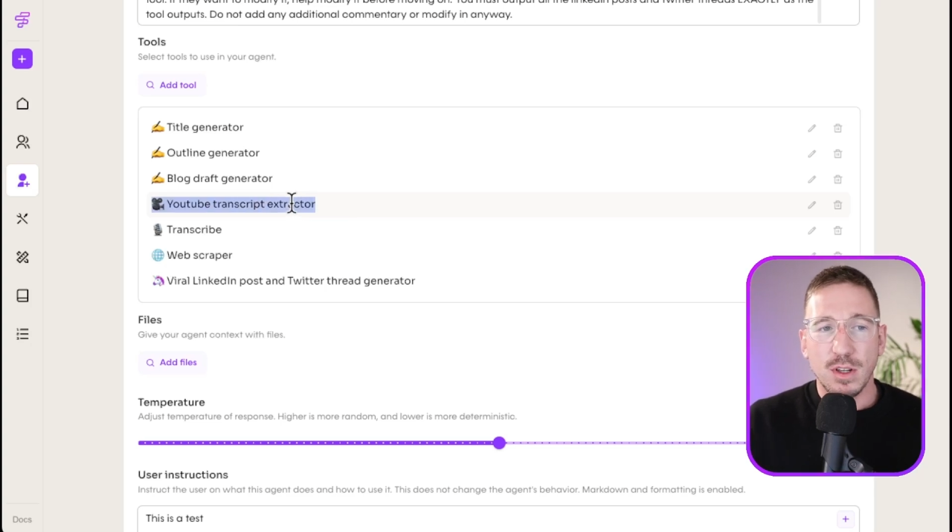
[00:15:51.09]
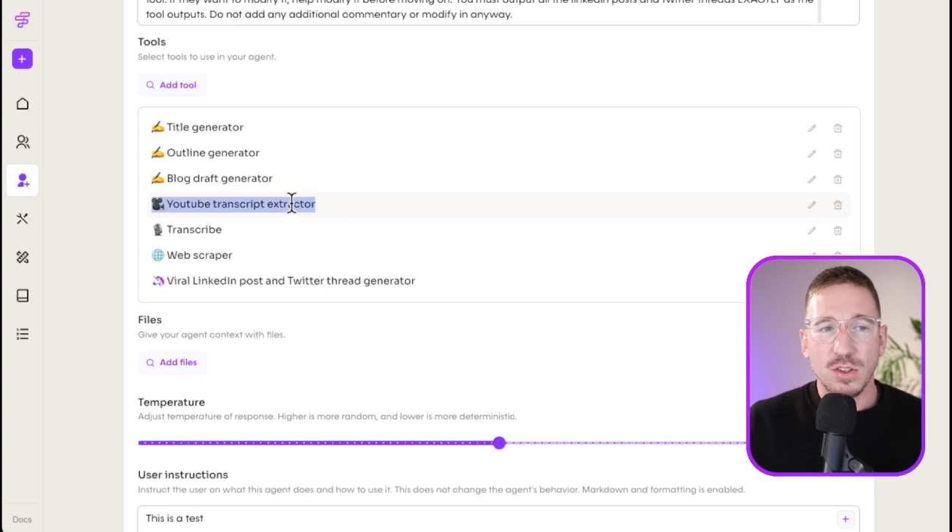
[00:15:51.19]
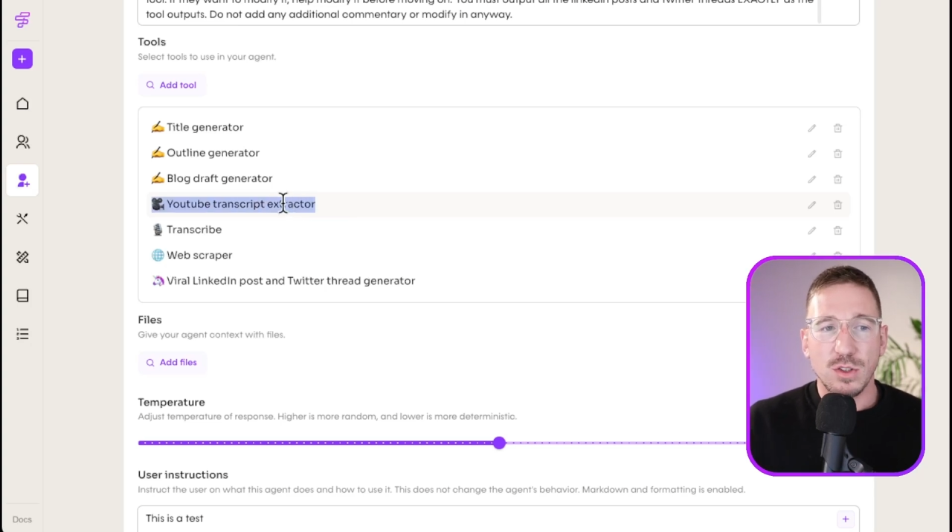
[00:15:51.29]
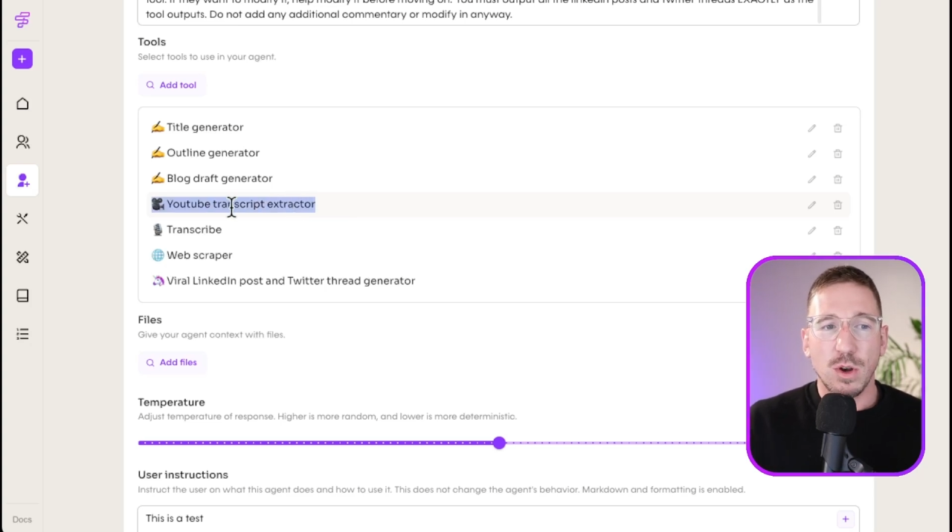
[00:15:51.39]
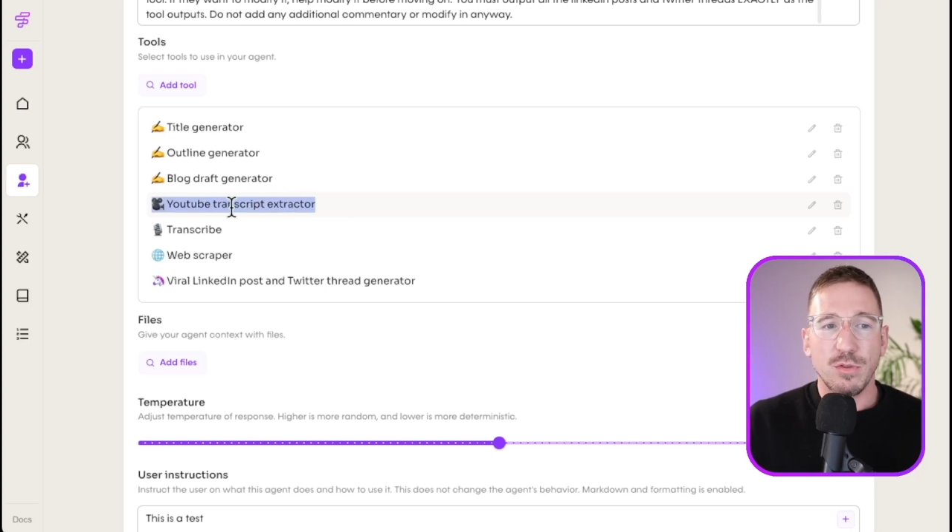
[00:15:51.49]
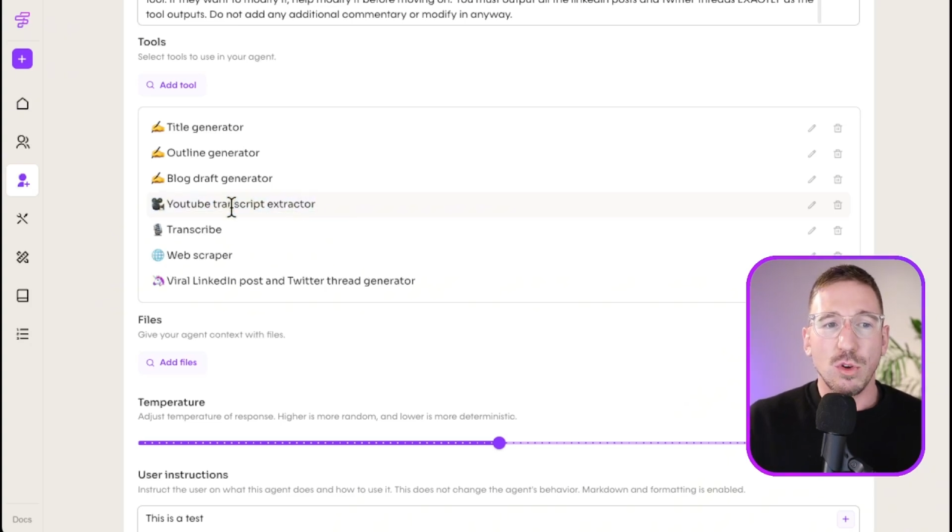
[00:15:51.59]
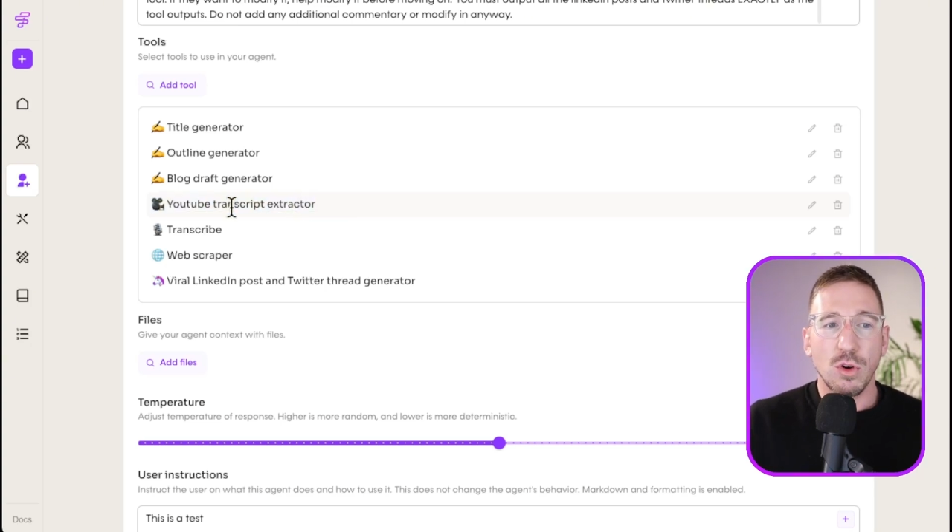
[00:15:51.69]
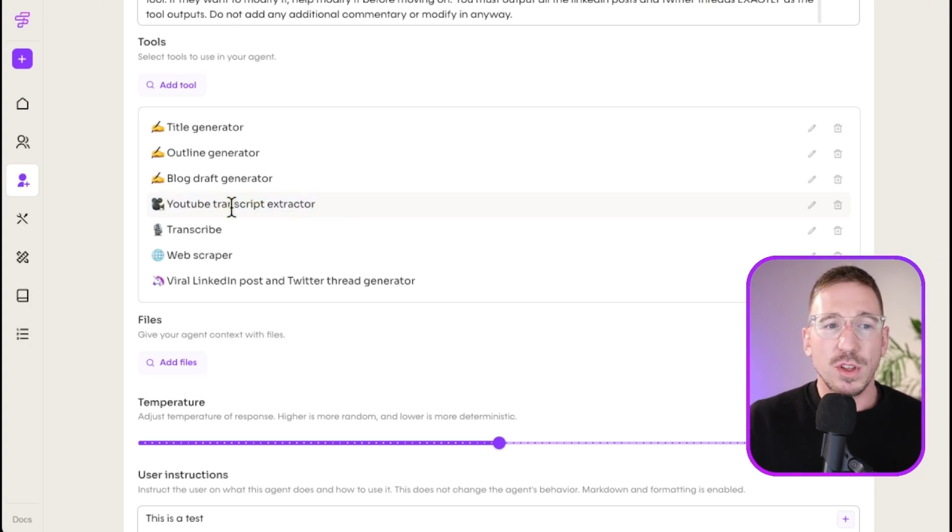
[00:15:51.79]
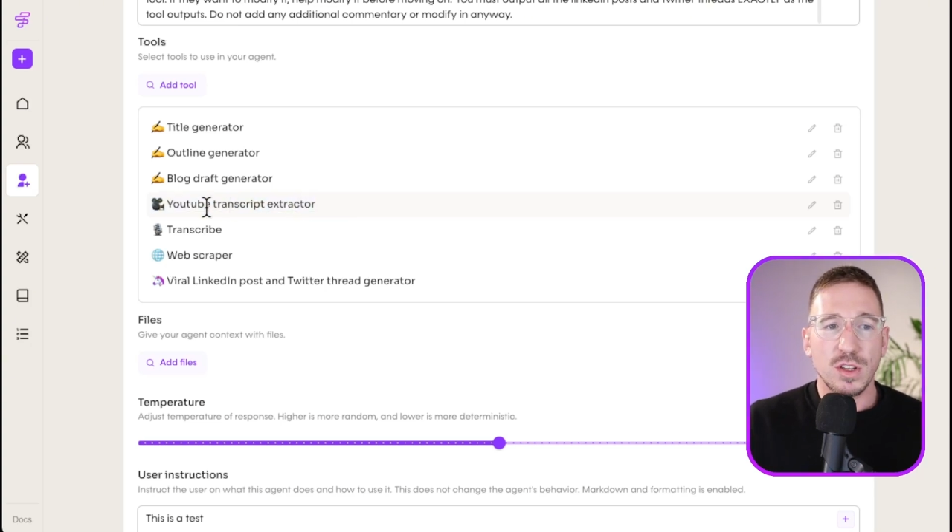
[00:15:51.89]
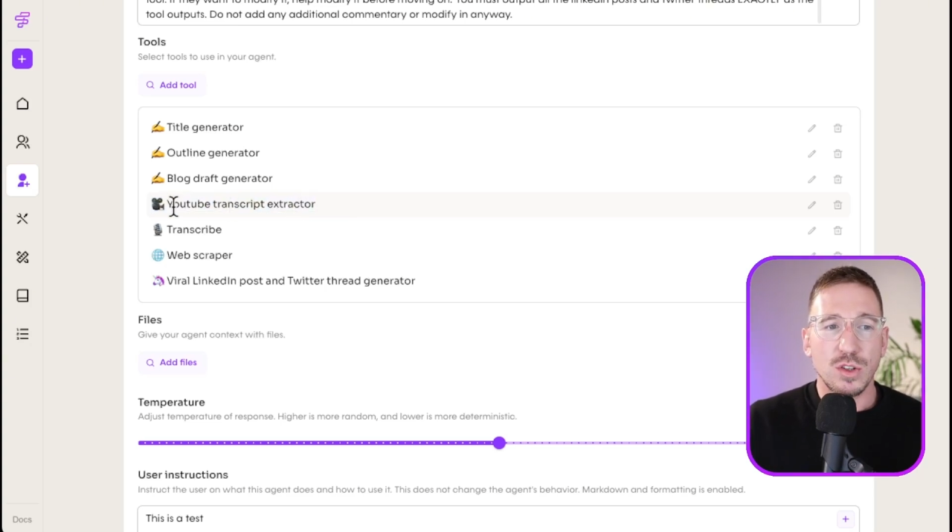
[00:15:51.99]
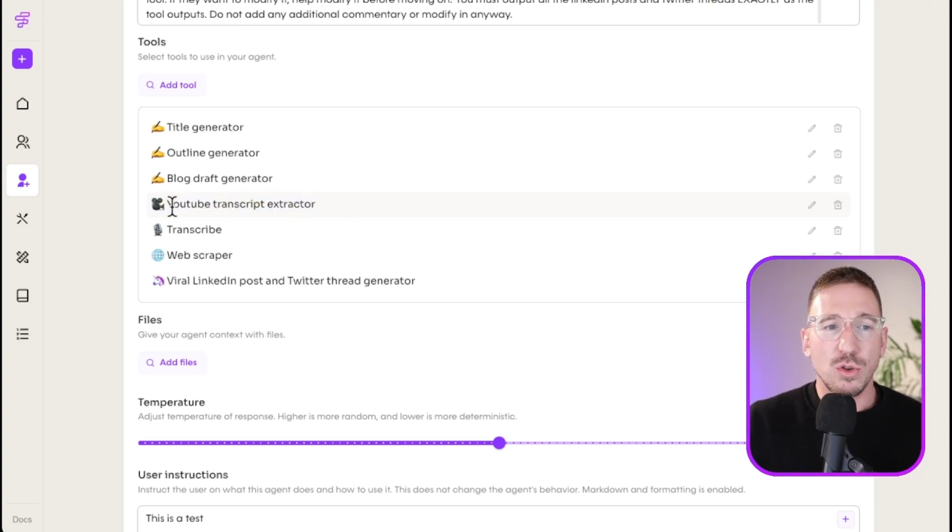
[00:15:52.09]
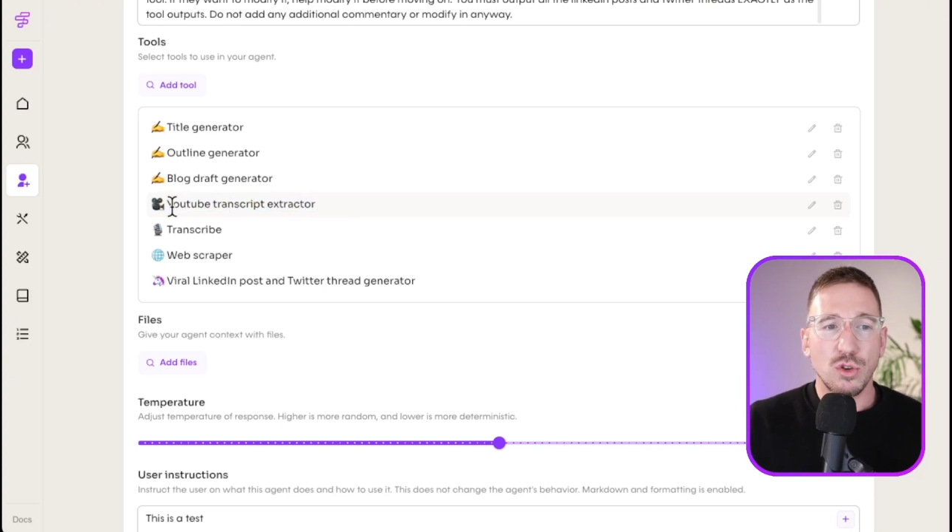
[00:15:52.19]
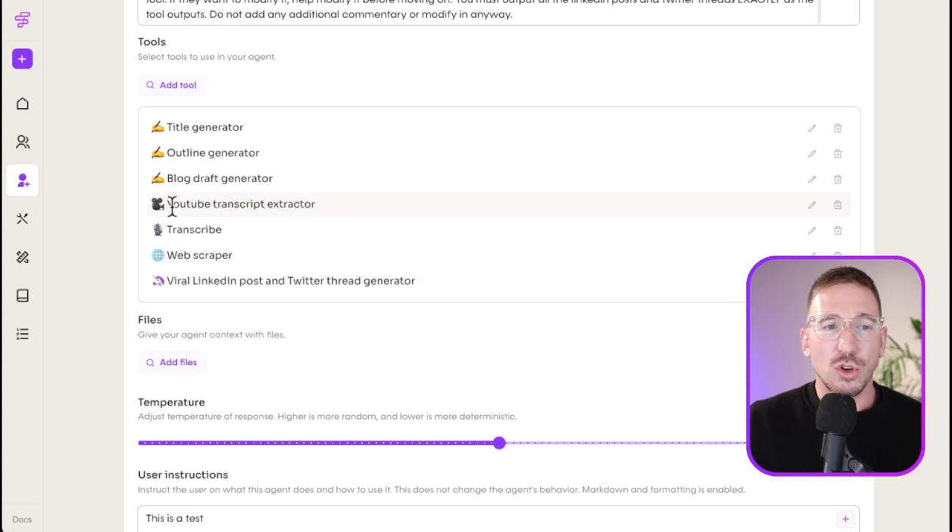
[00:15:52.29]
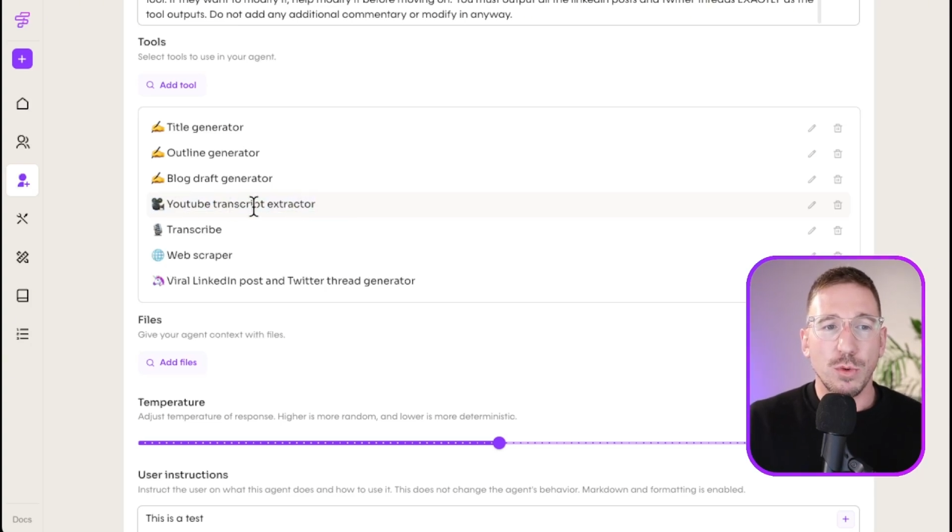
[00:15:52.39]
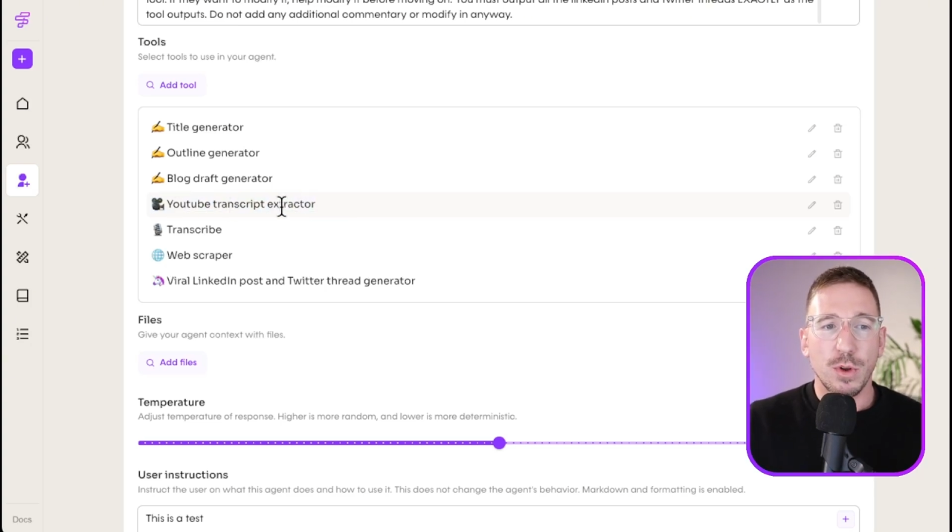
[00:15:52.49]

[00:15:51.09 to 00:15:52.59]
And so I've got this YouTube